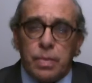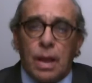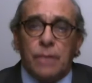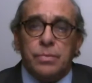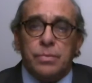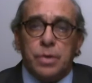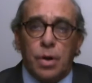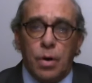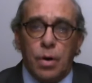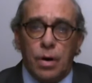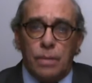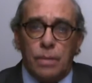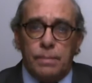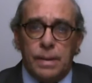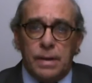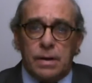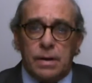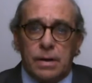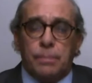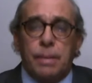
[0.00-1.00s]
to go up in
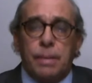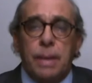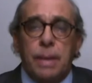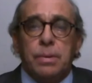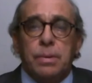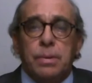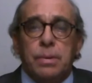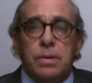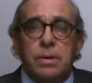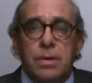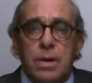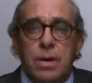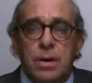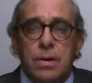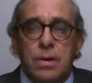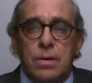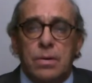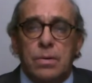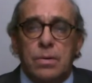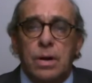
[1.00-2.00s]
there. People that
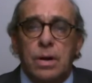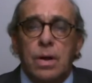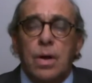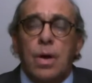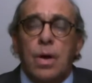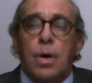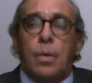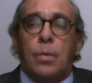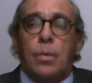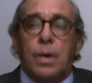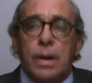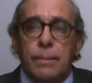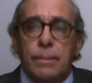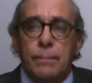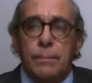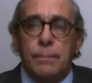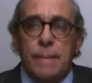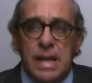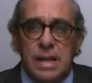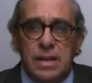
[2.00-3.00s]
know what it
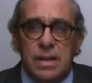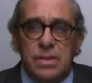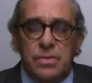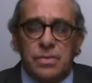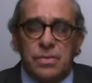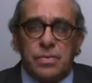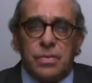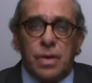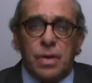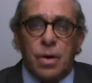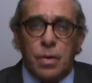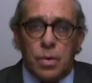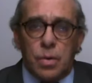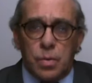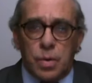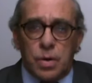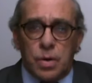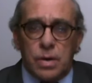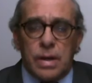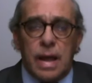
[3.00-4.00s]
means to go to
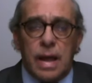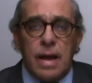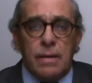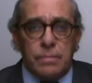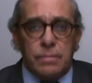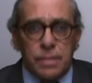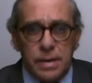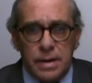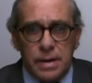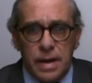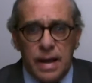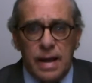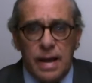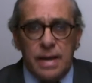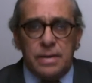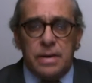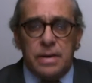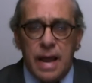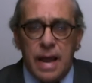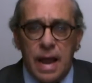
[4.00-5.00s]
work every day,
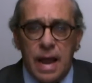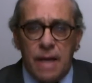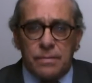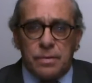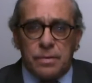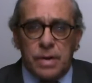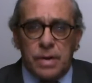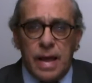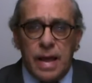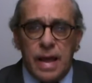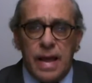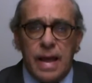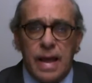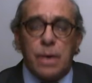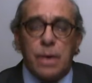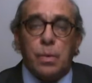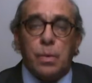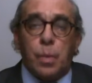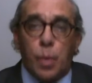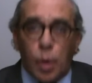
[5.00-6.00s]
day after day,
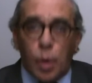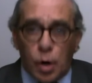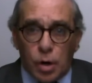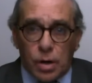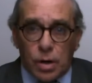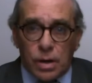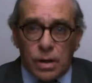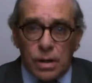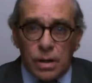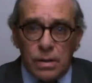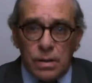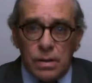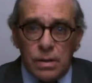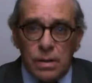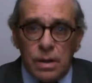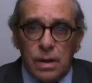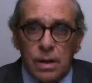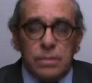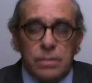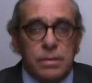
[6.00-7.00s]
and work.
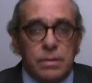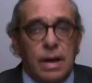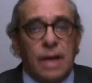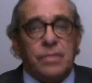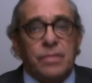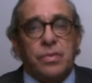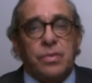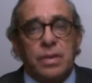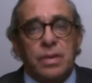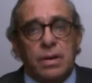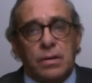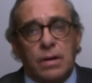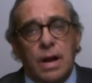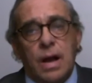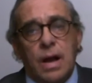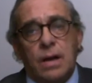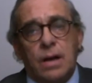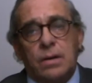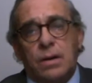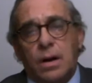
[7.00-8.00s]
Not sit
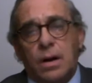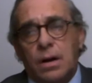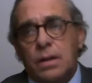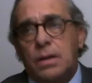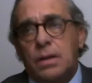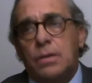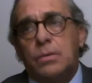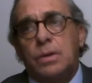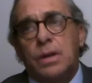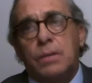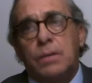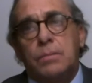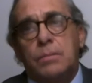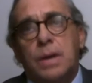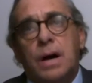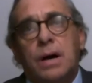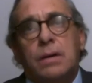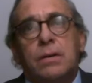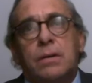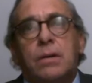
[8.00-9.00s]
around arguing
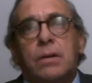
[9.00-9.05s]
about,